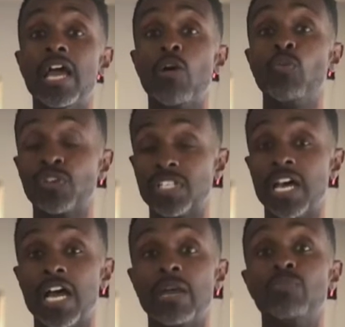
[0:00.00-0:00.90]
over
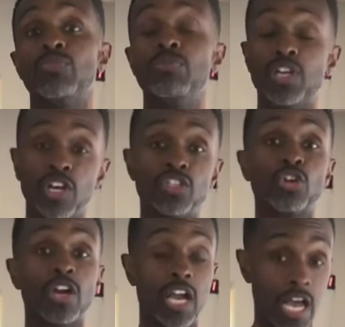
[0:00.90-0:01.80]
time because
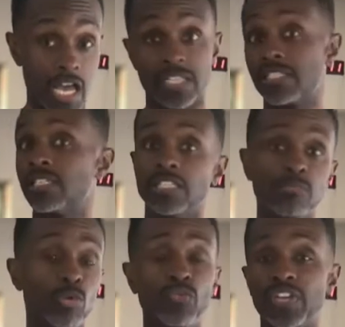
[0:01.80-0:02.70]
you're constantly
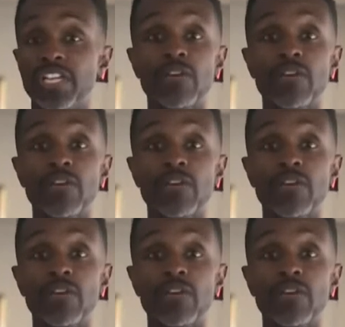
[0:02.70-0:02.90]
moving,